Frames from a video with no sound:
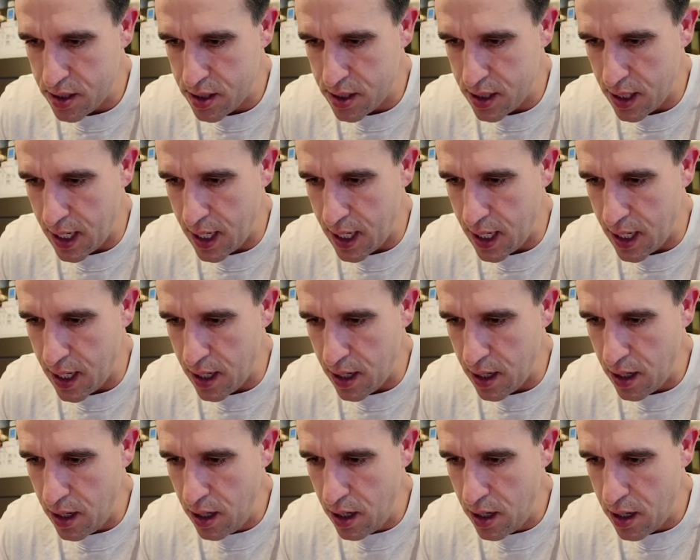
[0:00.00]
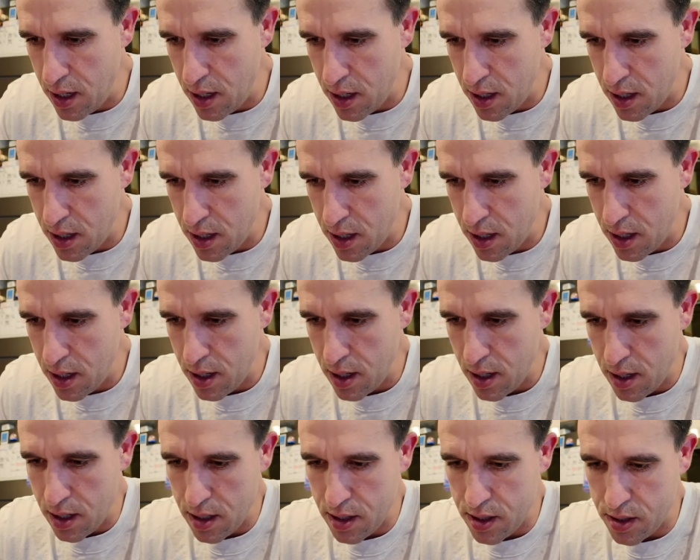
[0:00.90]
down
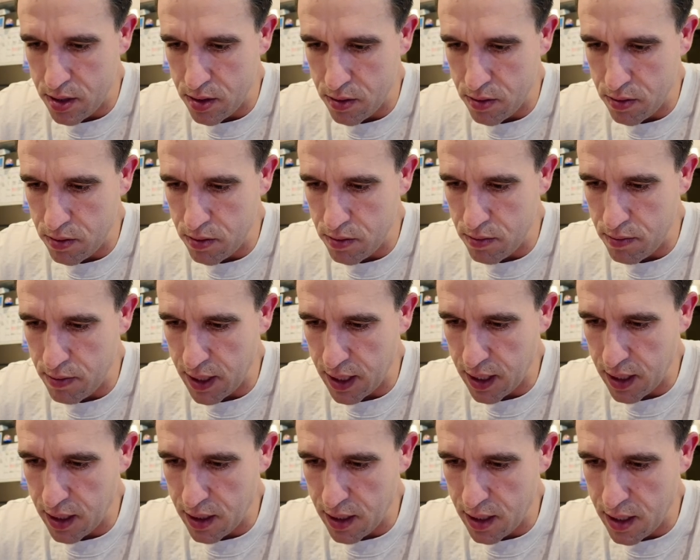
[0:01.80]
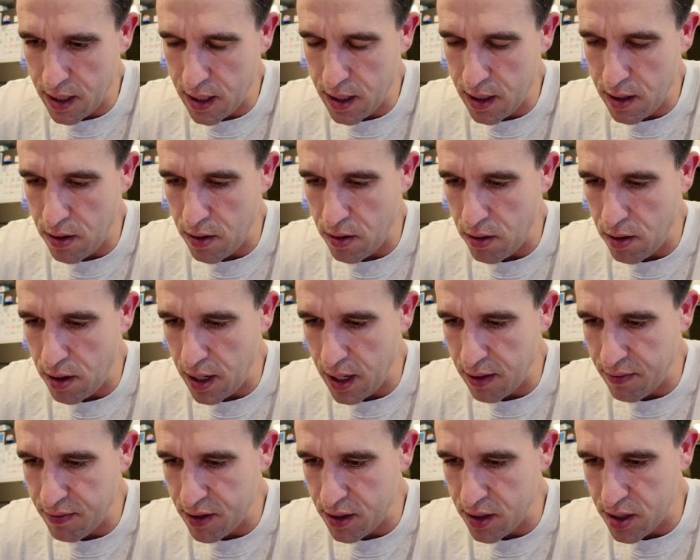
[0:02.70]
to regular, or
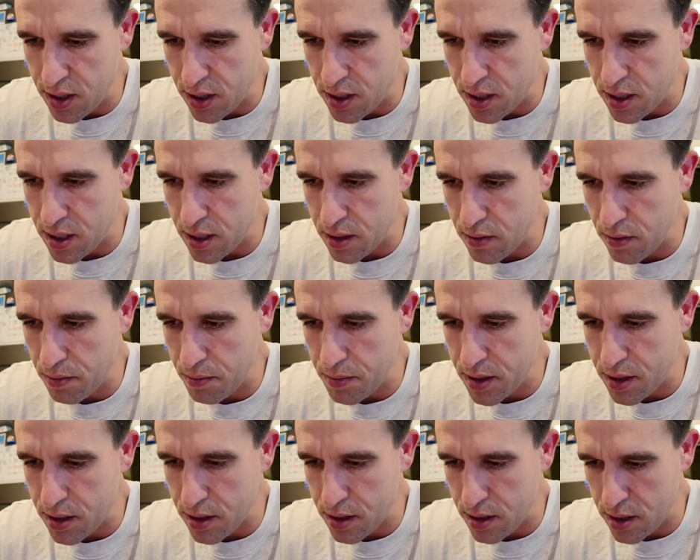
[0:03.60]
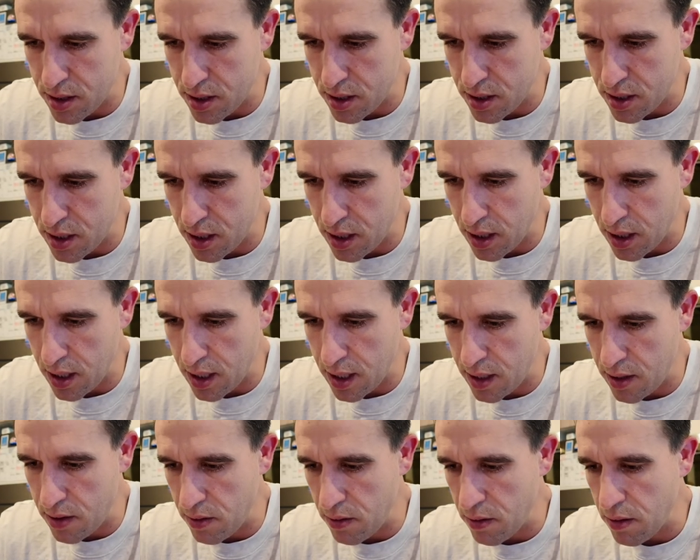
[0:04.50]
even just a
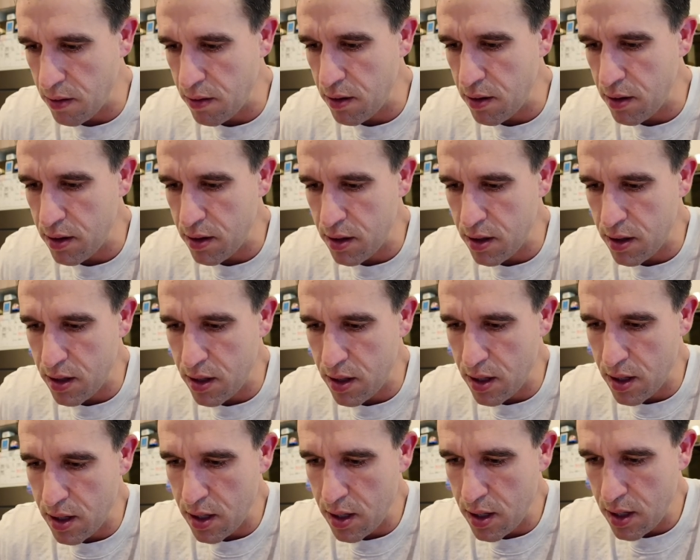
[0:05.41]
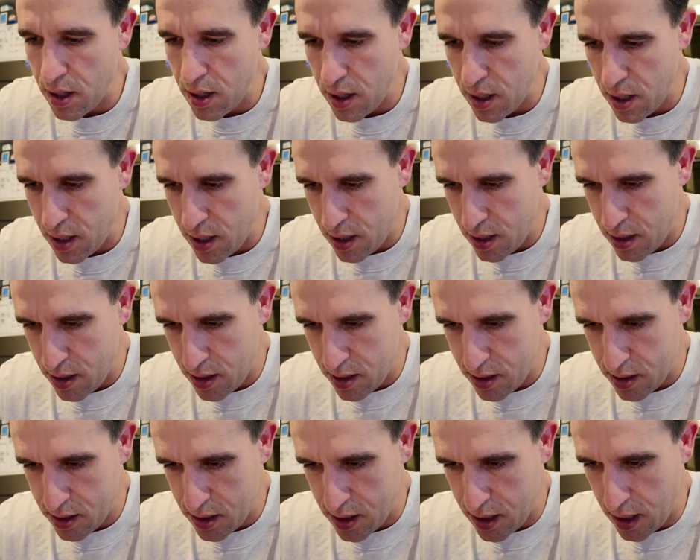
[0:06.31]
little
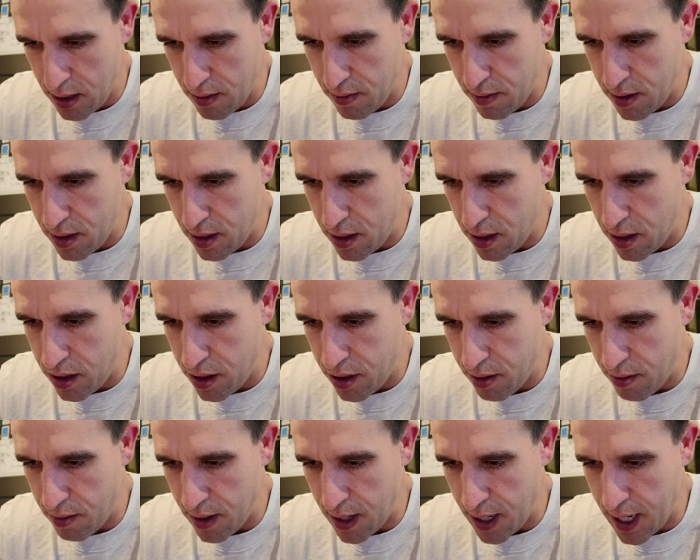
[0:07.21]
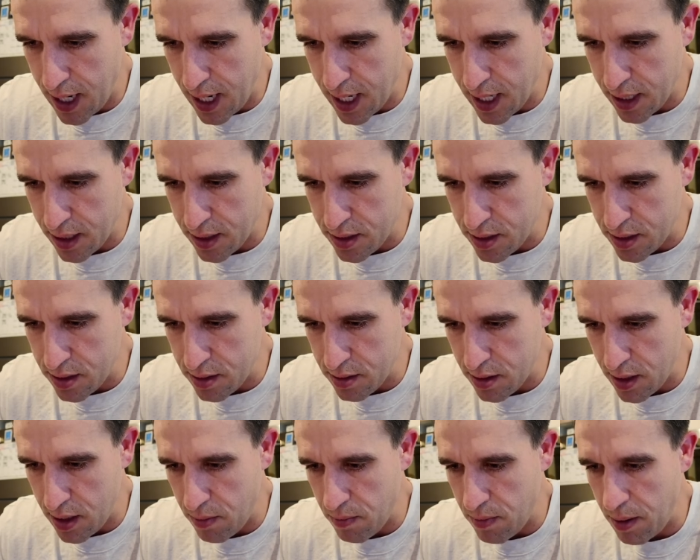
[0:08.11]
slower than 3x
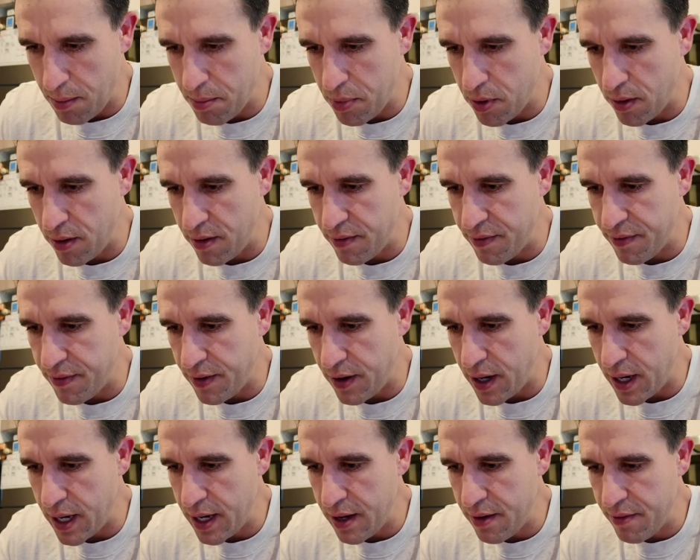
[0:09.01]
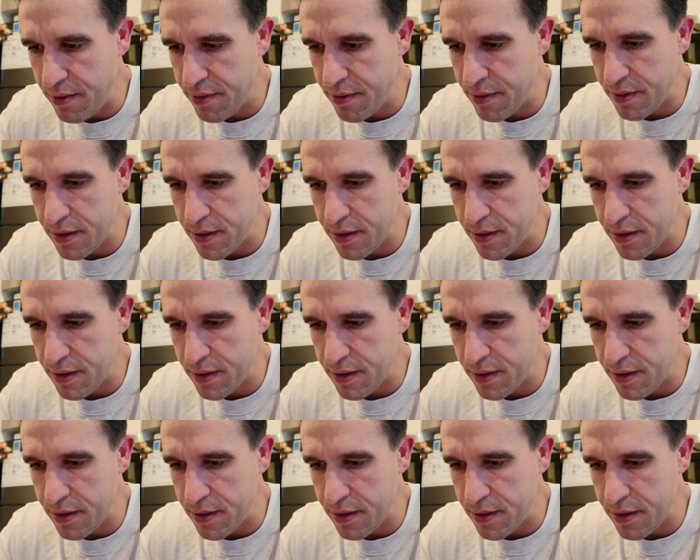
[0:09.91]
at 1.5.